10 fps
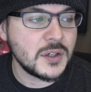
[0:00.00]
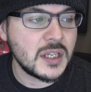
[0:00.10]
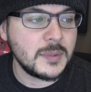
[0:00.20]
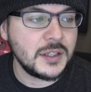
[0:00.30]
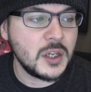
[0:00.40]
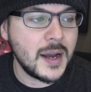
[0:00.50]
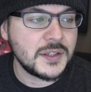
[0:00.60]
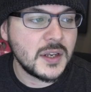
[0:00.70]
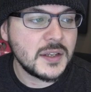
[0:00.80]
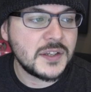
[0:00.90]
sibling in the U
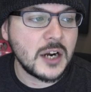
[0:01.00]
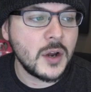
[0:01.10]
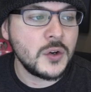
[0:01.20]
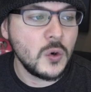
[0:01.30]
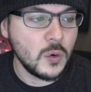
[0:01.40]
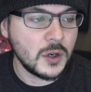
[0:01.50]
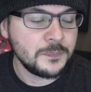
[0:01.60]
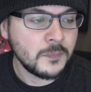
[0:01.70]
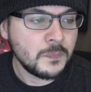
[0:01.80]
S, Sahra Noor,